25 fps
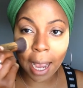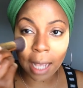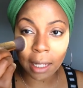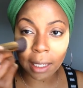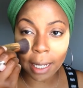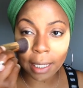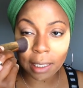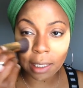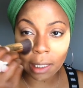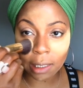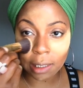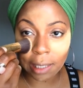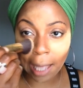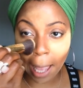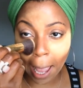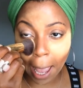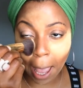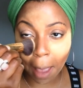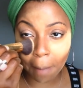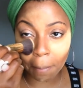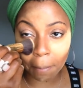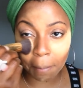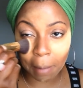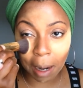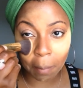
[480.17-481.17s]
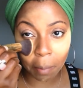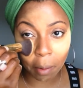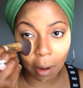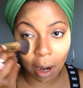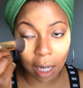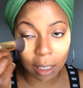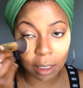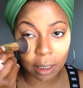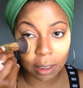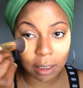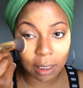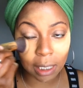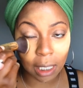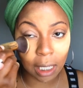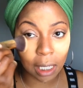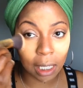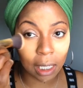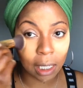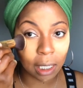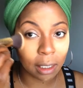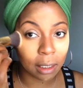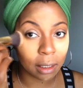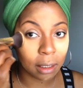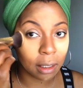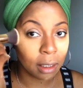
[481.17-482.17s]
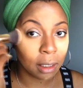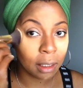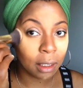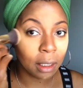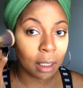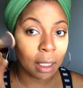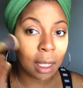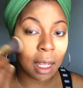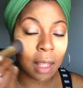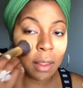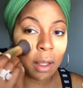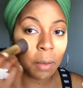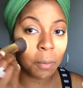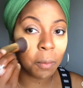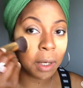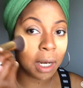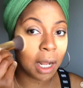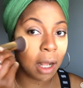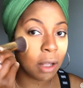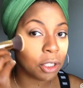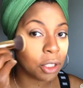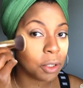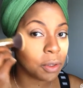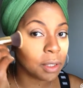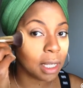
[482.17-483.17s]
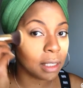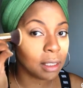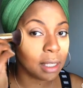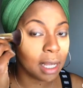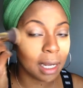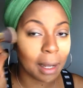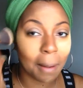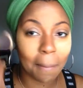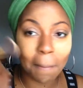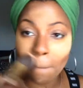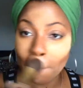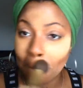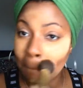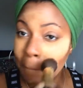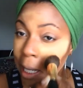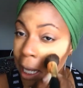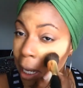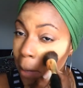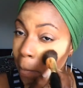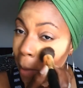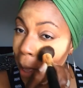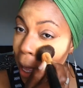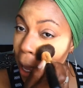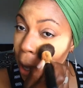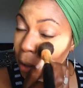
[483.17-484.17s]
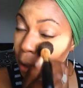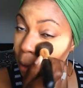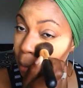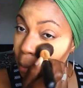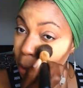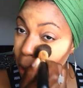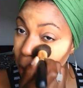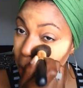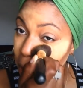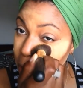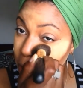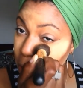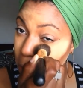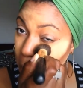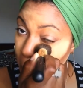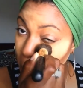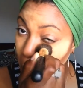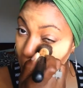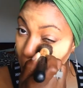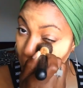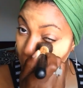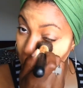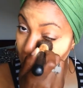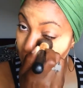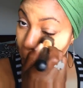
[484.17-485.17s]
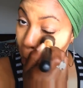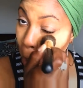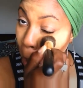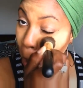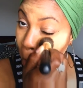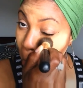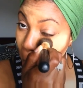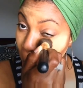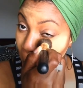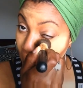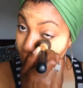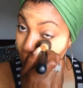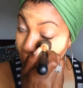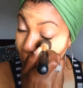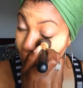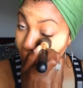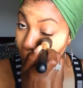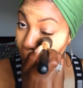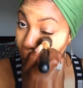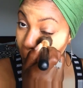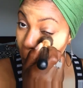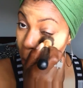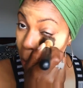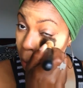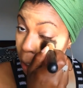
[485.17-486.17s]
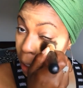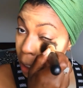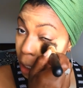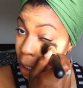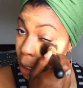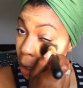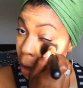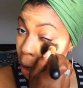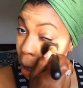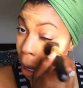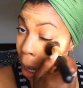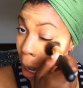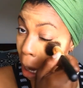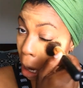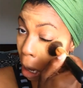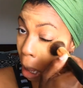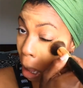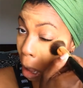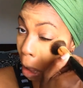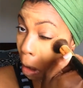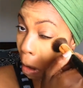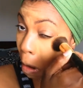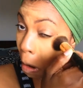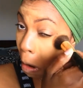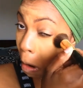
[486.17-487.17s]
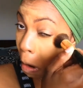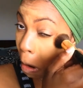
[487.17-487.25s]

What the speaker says: I like to tap my product in. And then what I'll do is I'll take a big powder brush. Don't get in your eye, y'all.